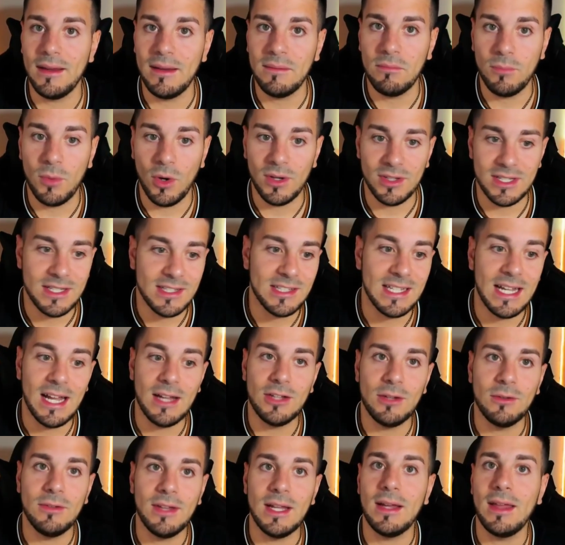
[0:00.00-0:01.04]
What is the
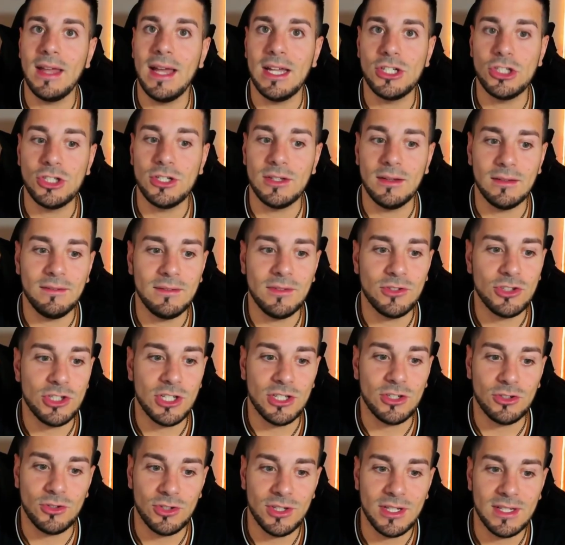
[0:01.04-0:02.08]
other variation?
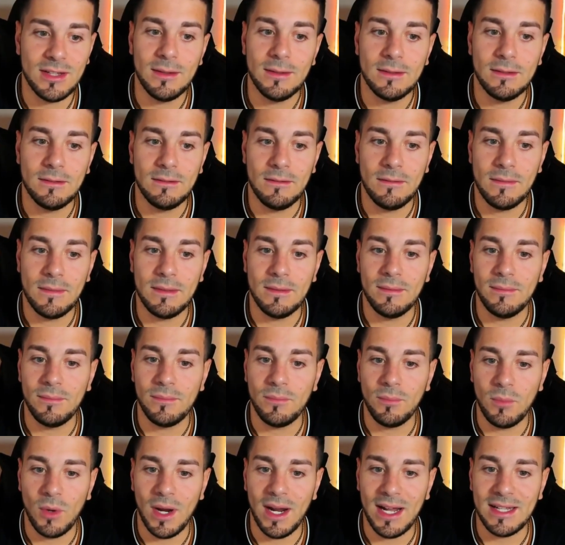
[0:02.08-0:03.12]
g3.
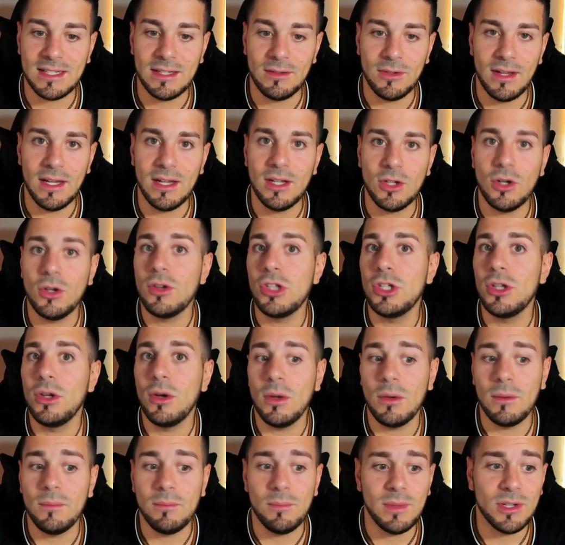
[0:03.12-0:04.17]
Why is it very
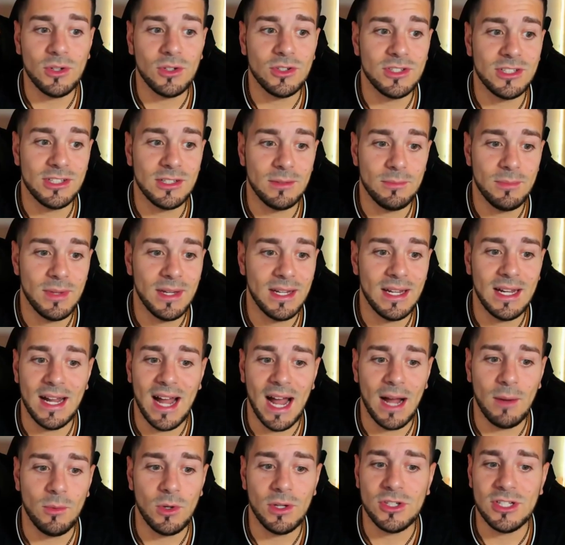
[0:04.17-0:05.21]
logical? Because simply,
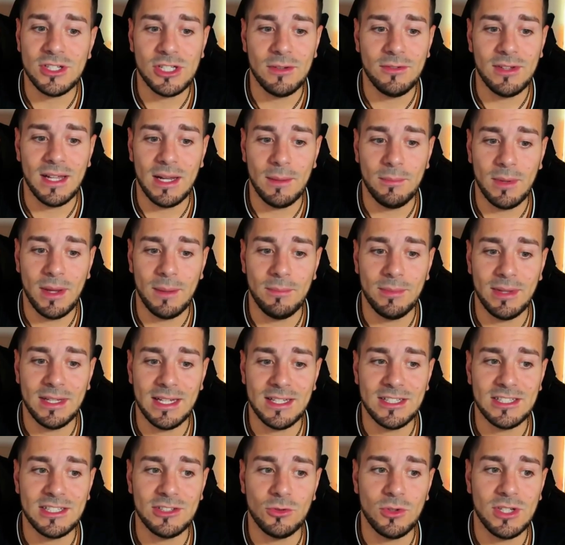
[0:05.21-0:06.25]
I want to develop my
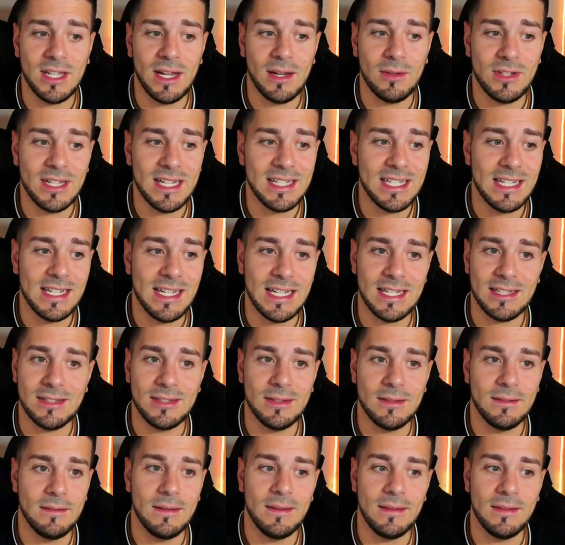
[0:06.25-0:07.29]
pieces without getting hit.
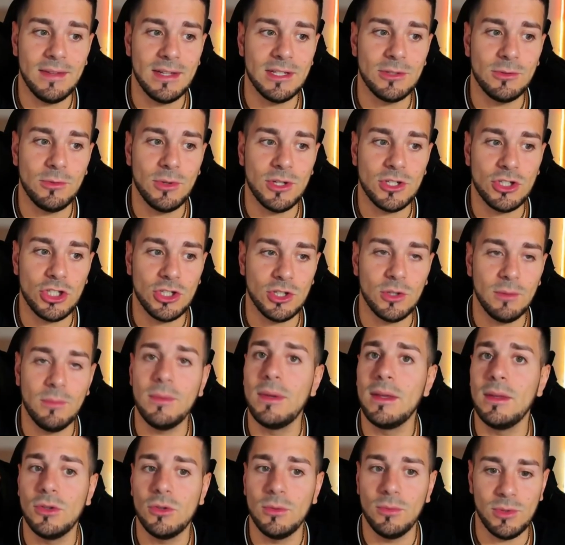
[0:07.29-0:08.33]
This bishop
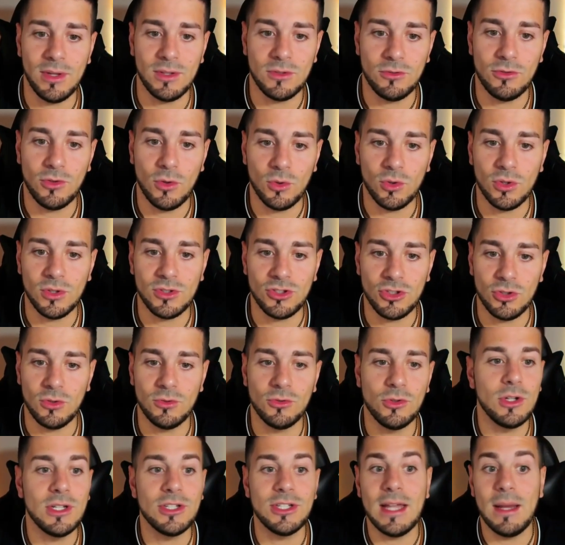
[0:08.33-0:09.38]
to b4, so
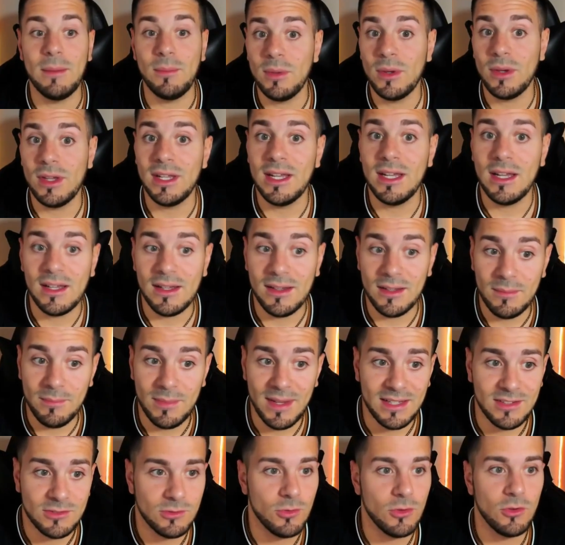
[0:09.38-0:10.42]
for example here, the
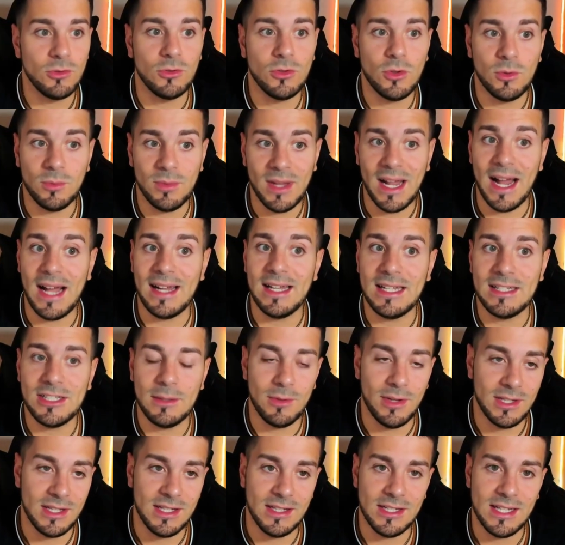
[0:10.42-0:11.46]
best move for black is
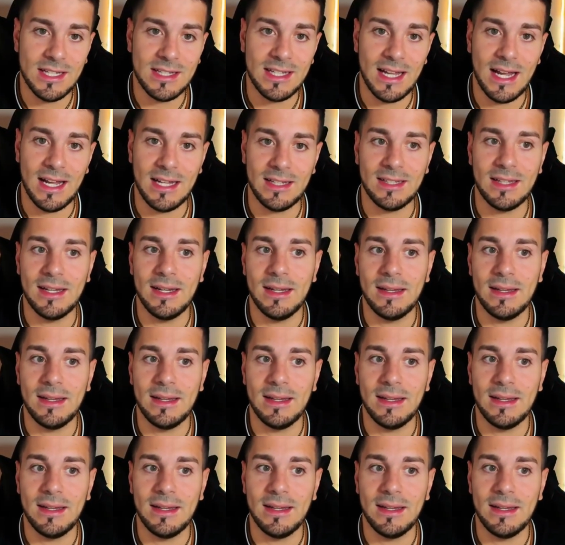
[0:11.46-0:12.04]
immediately knight